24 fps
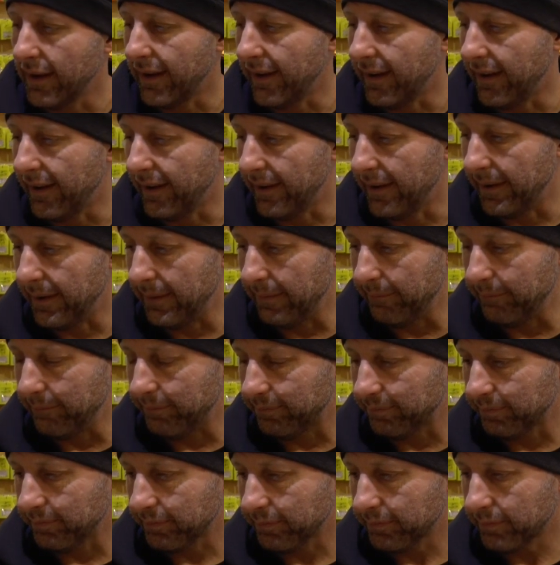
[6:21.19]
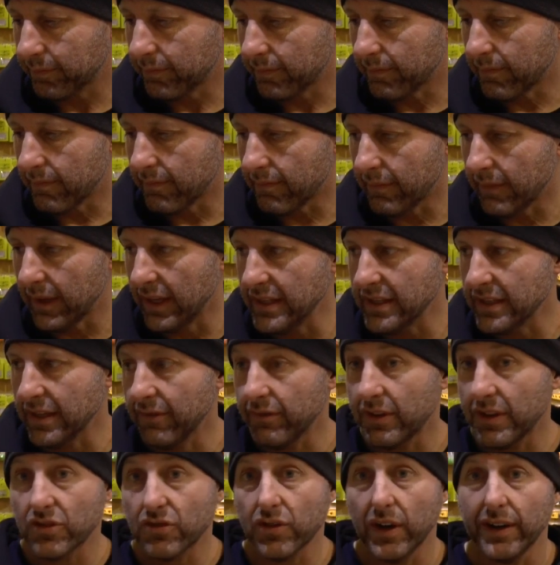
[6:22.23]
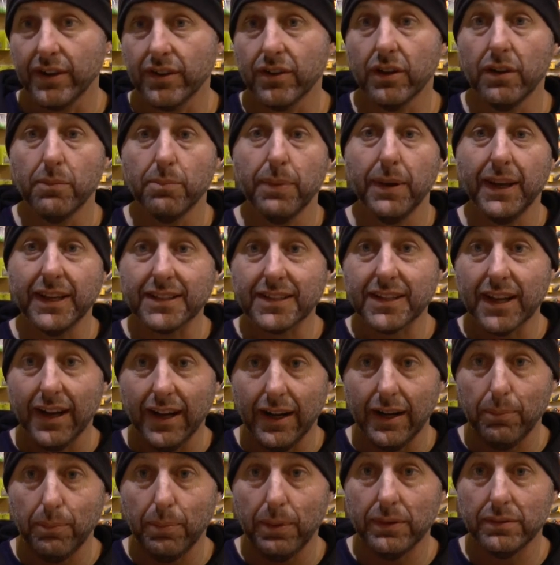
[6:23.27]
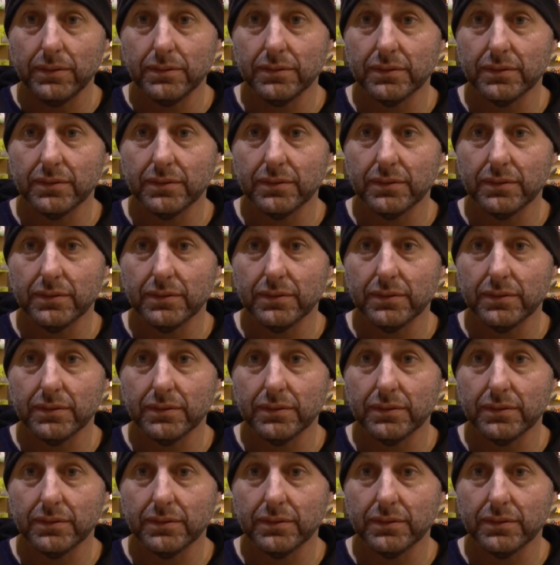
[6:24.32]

So if the Australian dollar picks up,